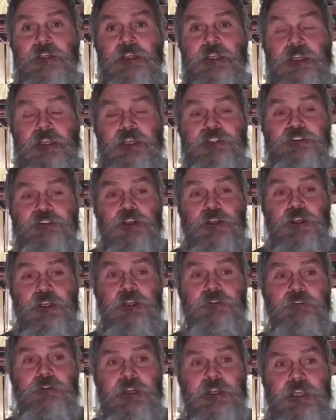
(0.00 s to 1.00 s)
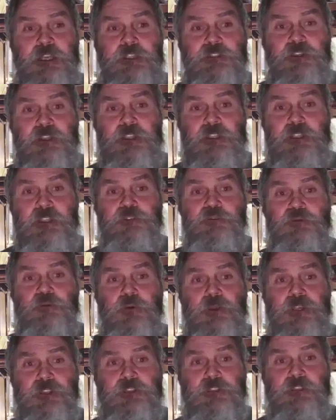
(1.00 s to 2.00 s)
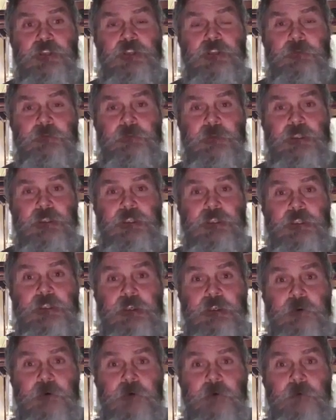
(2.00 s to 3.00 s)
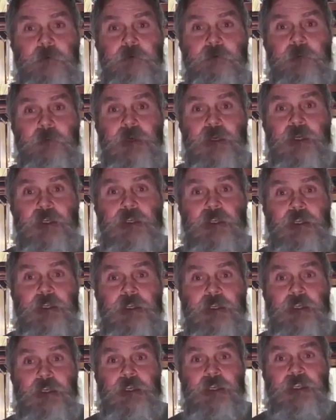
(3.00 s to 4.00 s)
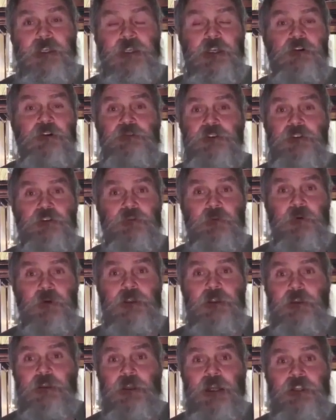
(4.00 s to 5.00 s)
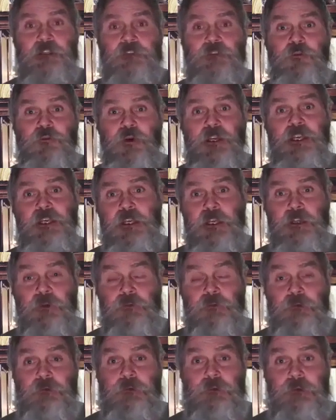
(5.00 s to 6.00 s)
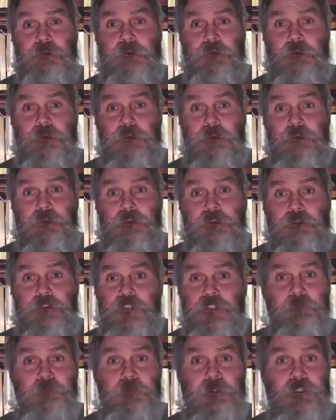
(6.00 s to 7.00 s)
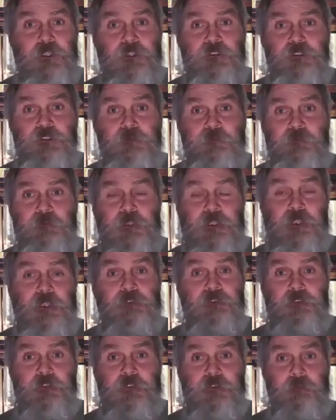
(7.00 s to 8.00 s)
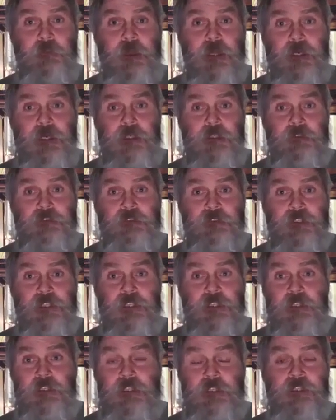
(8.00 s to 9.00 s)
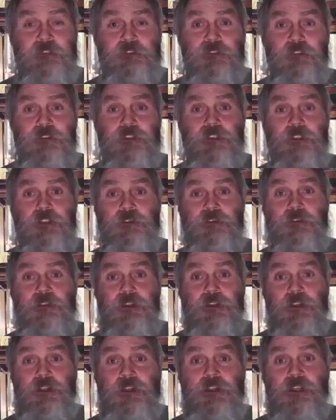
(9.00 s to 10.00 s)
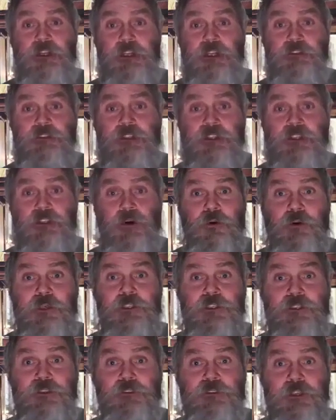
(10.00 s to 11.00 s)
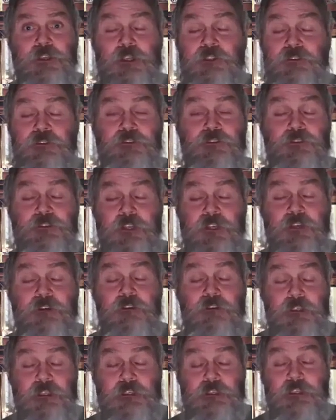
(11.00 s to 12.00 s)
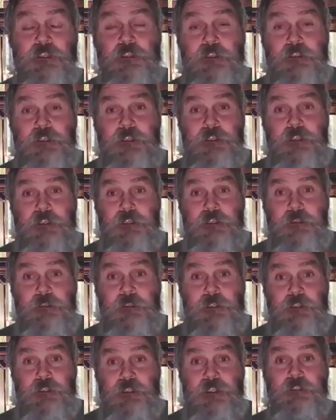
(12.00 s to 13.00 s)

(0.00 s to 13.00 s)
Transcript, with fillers: a new covenant. He's delivering. He's saying this is what it's going to be. But he knows as well as we know just because you forgive somebody a sin isn't gonna isn't going to necessarily